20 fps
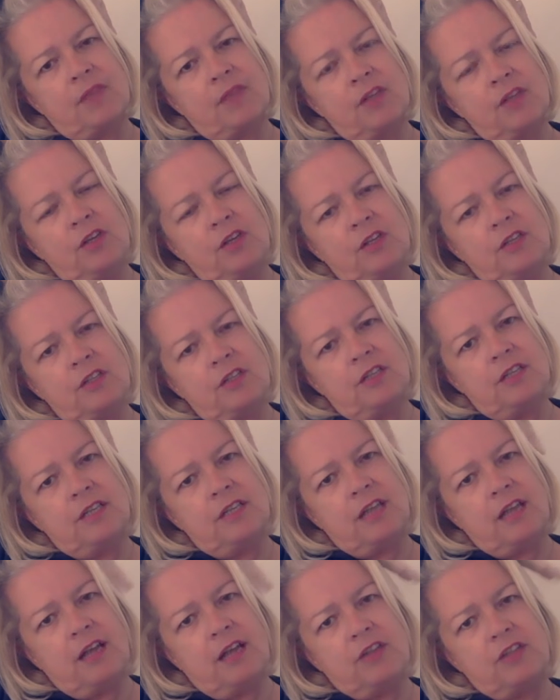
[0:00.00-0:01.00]
Good.
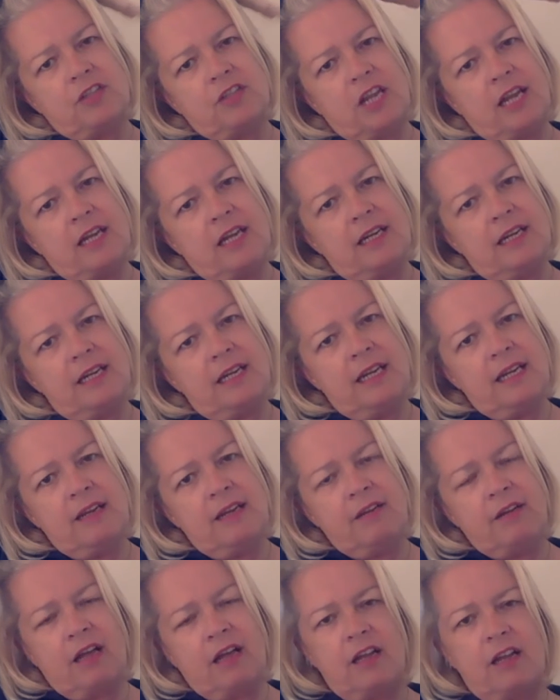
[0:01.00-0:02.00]
Now,
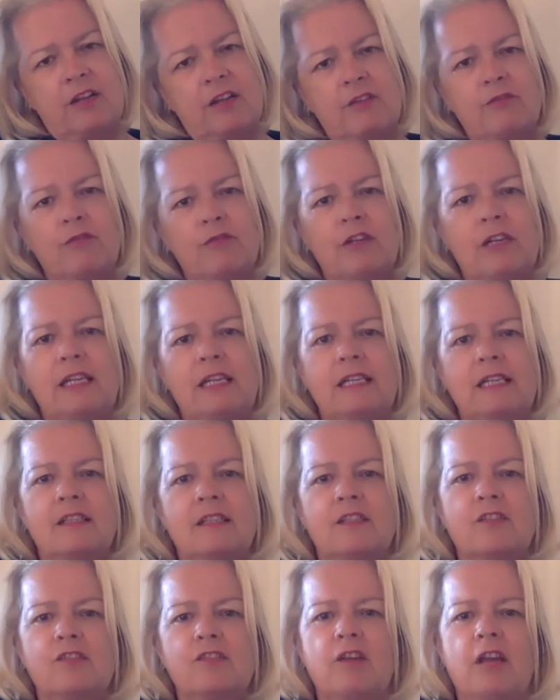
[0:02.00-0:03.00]
gently release
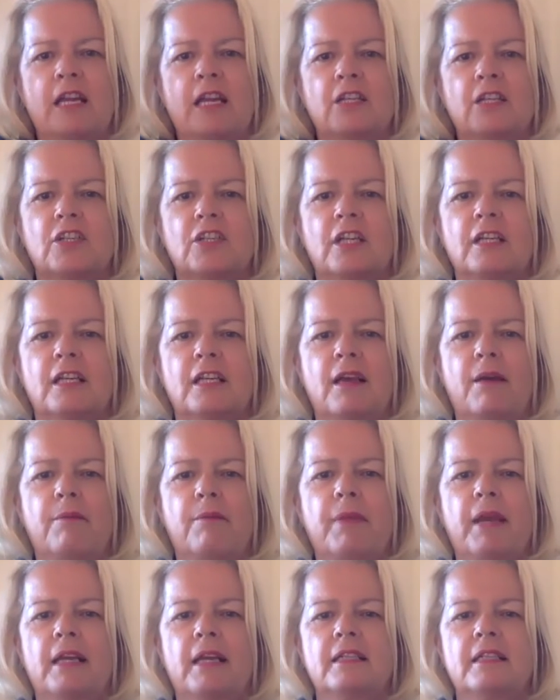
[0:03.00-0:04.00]
the stretch and come
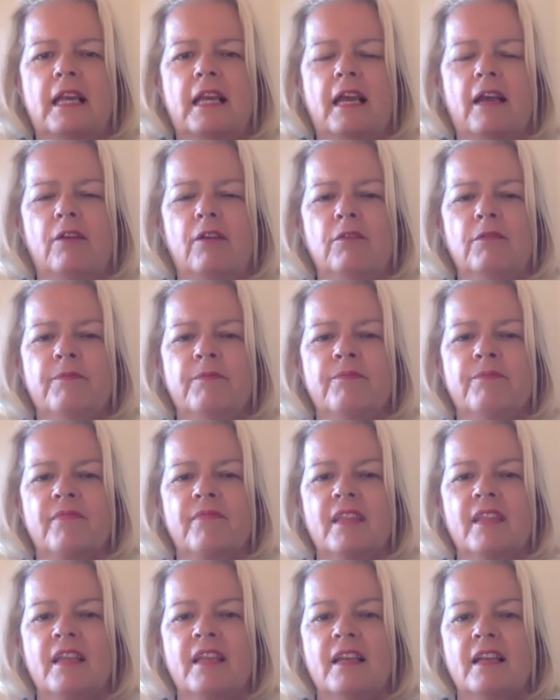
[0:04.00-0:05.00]
back down.
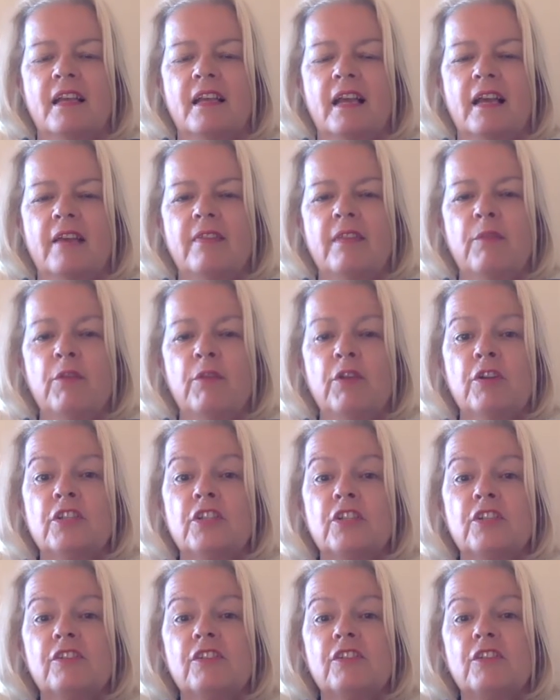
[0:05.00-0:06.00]
And then what you're going to
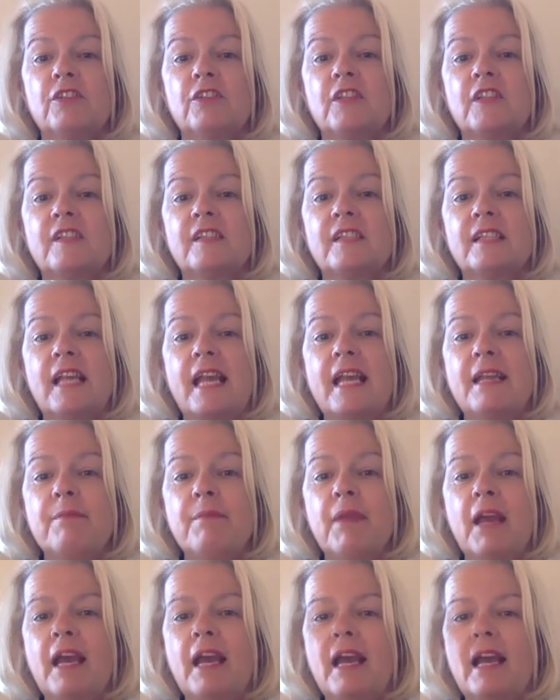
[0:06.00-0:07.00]
do is use the
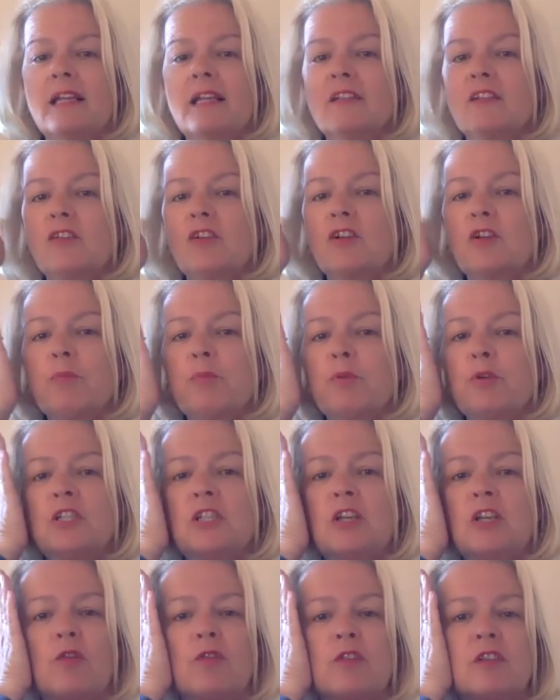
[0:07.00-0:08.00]
same hand and you're going to put
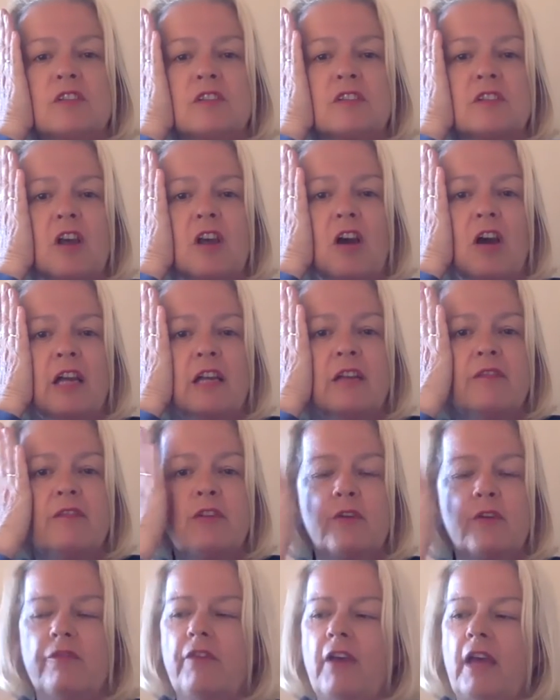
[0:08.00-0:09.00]
it on the side of
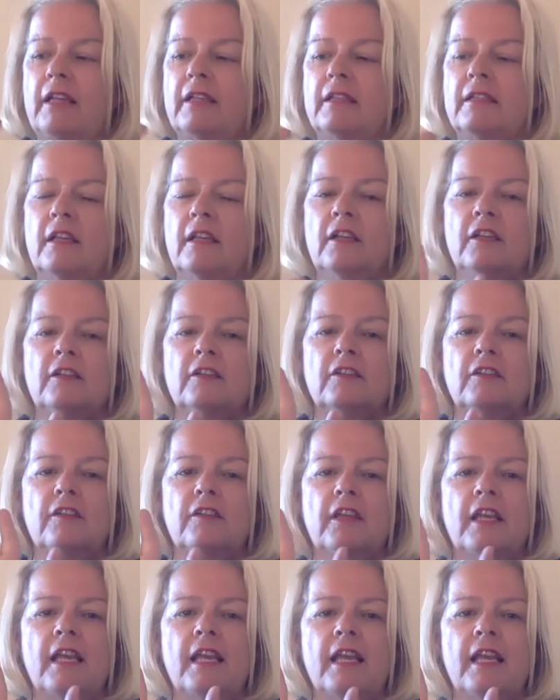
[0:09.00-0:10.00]
your face. So
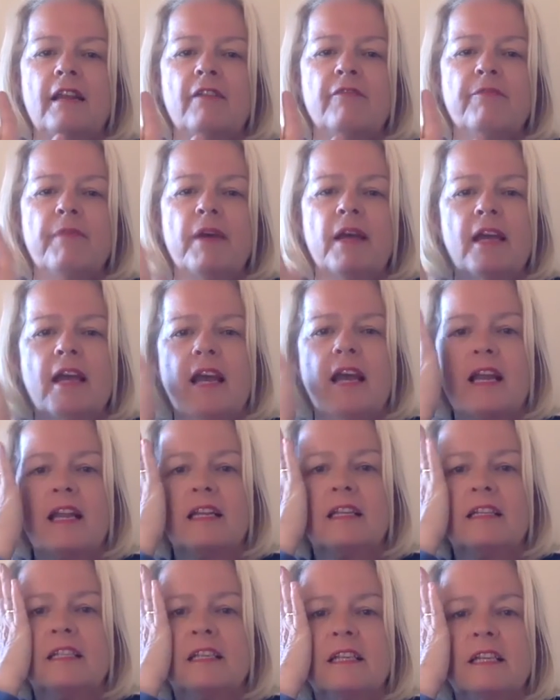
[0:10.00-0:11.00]
the heel of my
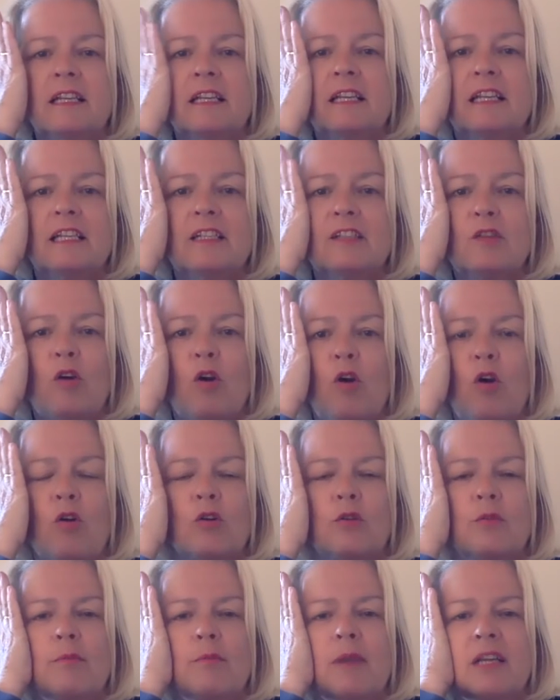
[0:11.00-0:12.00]
hand is
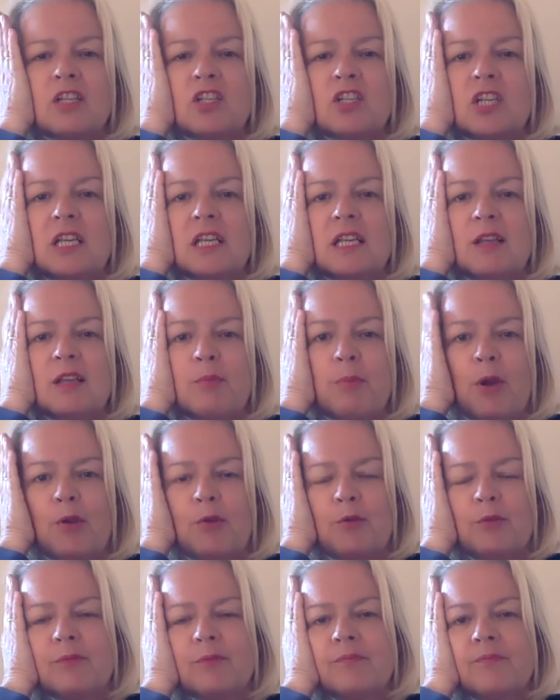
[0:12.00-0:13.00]
on my
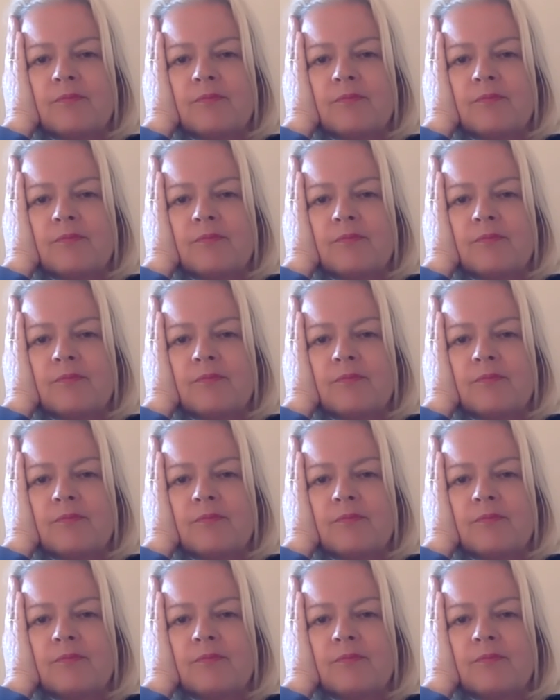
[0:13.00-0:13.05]
cheekbone.